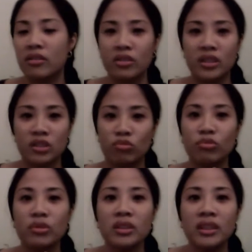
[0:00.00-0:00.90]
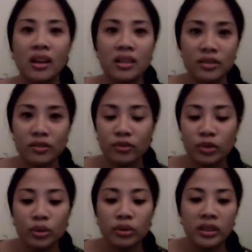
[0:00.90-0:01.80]
this really awesome
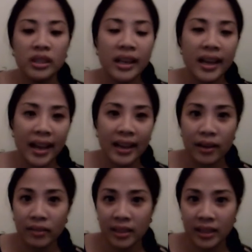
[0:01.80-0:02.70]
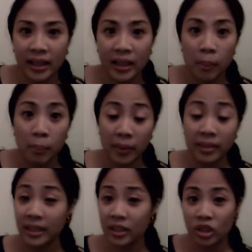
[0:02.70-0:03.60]
food and everything, but
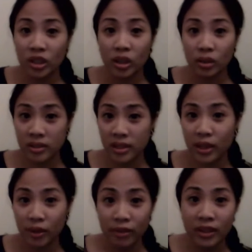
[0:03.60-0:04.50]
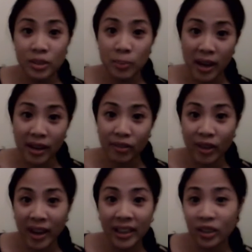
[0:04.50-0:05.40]
then you're going to go and tell your friends about it,
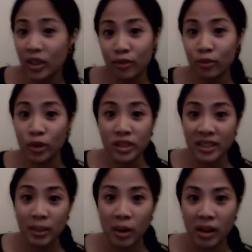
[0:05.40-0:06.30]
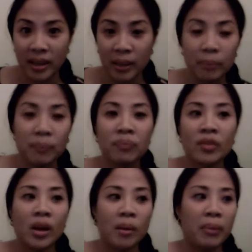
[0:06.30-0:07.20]
right? You're not forcing them on it,
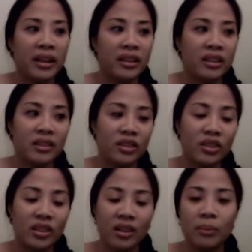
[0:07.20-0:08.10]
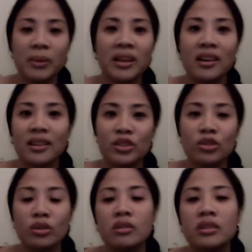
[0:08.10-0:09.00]
but you're like, oh my God, it's
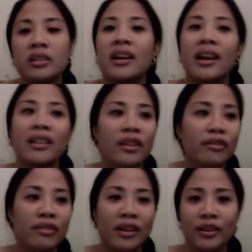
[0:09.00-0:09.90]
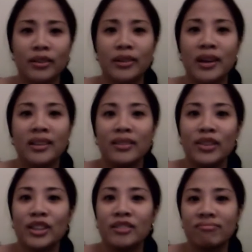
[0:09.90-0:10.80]
so good. I love
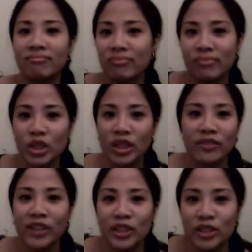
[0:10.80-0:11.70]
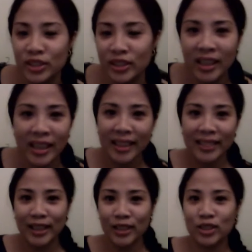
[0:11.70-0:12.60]
their chicken fingers.
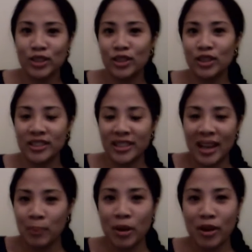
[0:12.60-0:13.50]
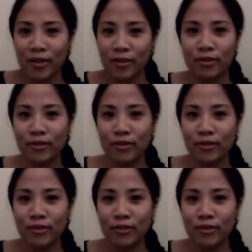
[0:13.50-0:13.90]
They use a certain type of,